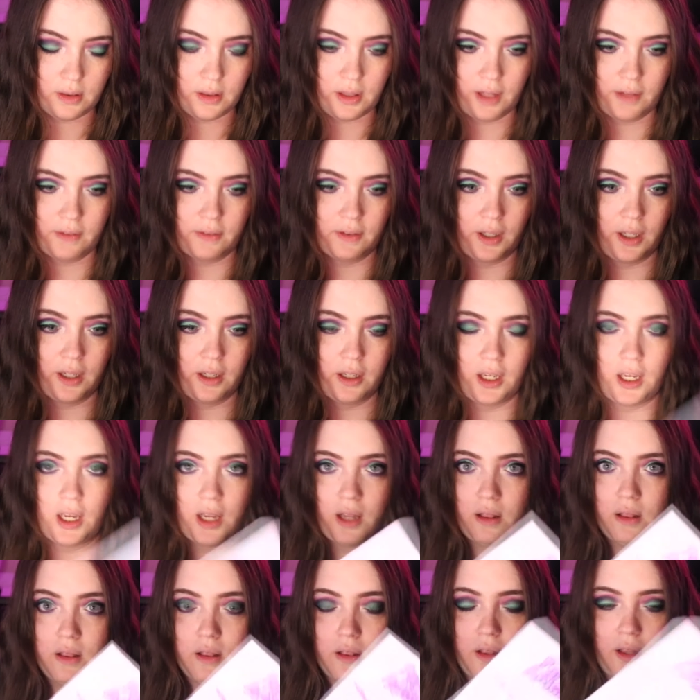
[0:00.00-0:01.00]
That's like
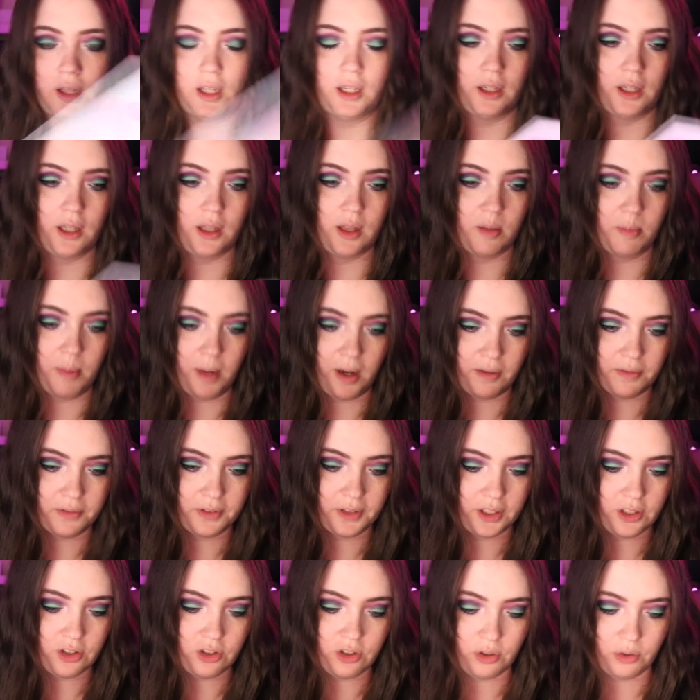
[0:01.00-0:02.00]
in like in the
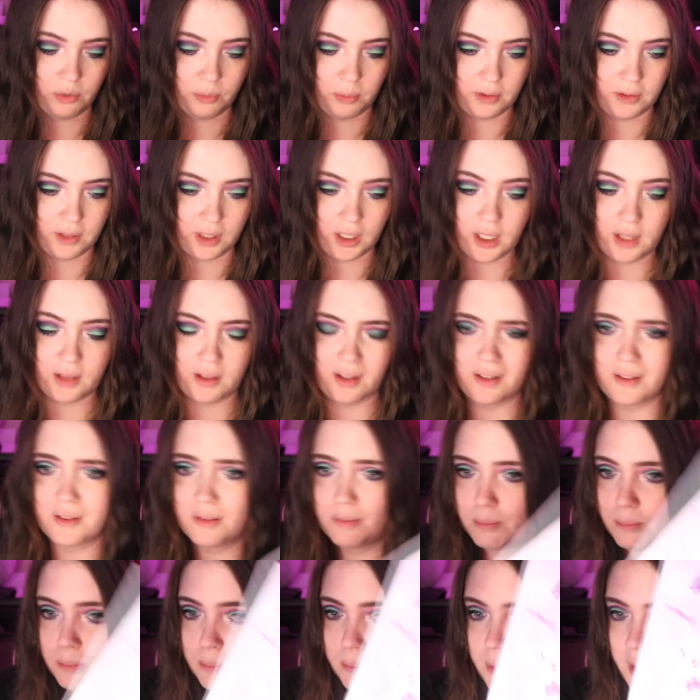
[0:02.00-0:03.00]
pamphlet shows what's in it.
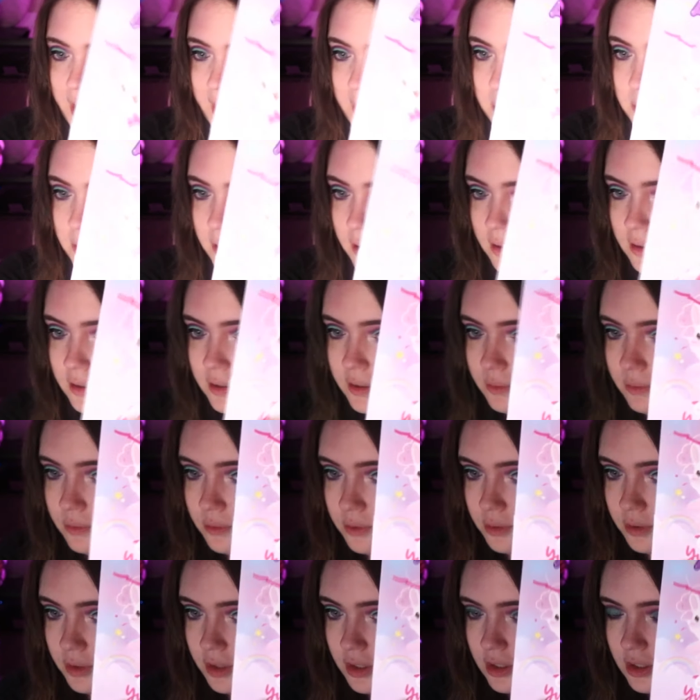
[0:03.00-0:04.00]
This paper alone
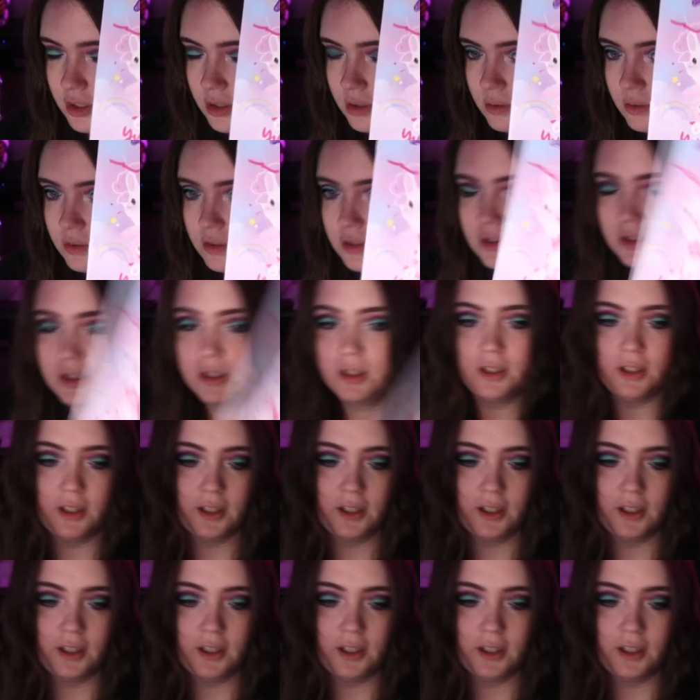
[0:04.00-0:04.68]
is really cute.